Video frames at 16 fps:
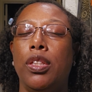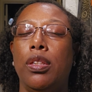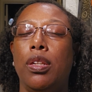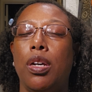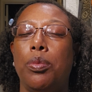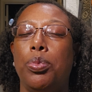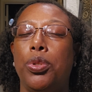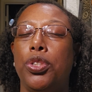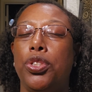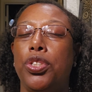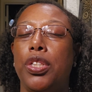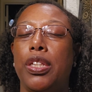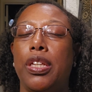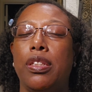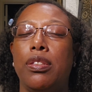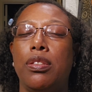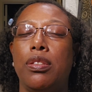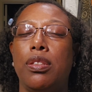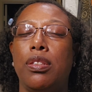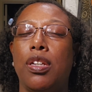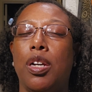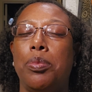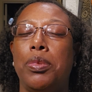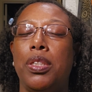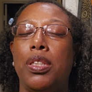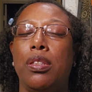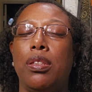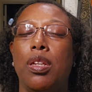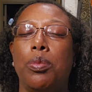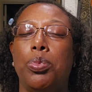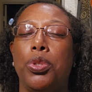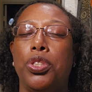Not pushed against the top teeth,
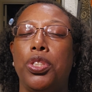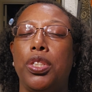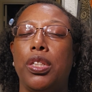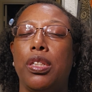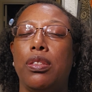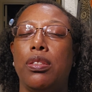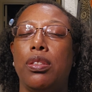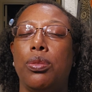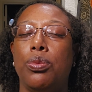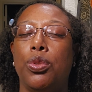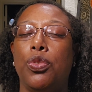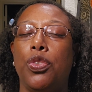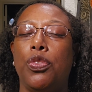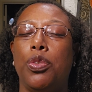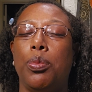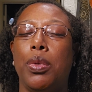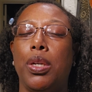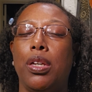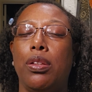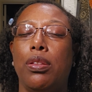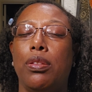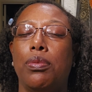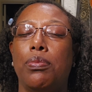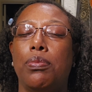not pushed against the roof of your mouth.